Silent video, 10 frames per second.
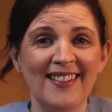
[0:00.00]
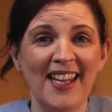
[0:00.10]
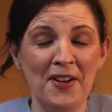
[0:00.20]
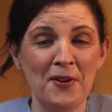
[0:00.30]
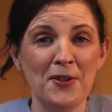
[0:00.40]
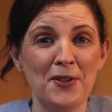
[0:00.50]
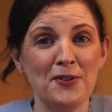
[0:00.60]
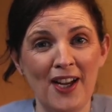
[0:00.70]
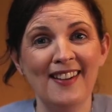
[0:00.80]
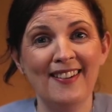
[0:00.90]
in order to
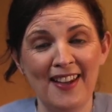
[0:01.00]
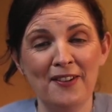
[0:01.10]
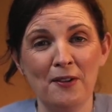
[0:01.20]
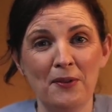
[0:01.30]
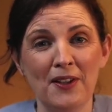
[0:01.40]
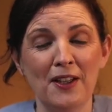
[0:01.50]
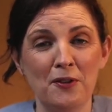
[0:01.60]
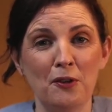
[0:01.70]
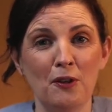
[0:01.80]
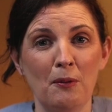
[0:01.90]
try and say something and
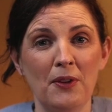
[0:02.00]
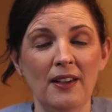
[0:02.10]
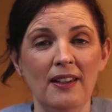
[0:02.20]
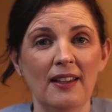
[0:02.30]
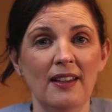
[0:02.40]
do something.